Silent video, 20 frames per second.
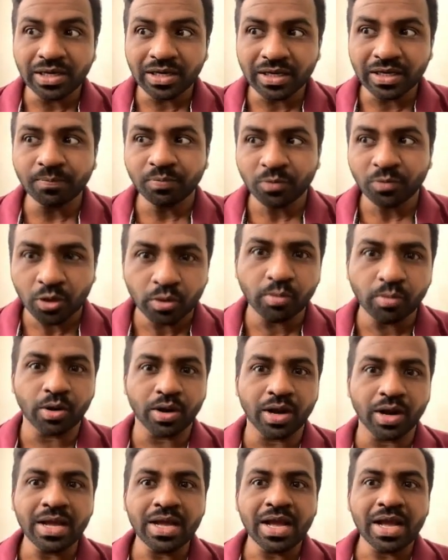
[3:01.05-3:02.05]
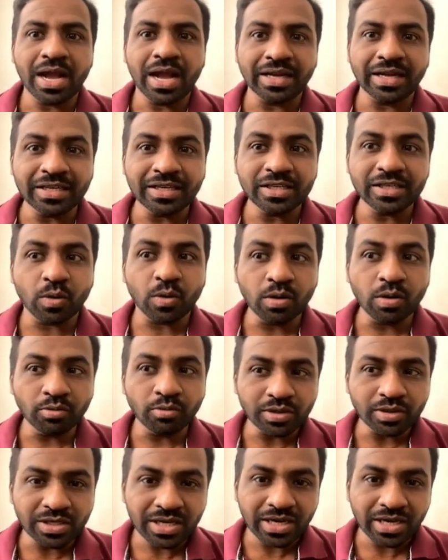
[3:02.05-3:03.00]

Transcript: term newborn, and it is almost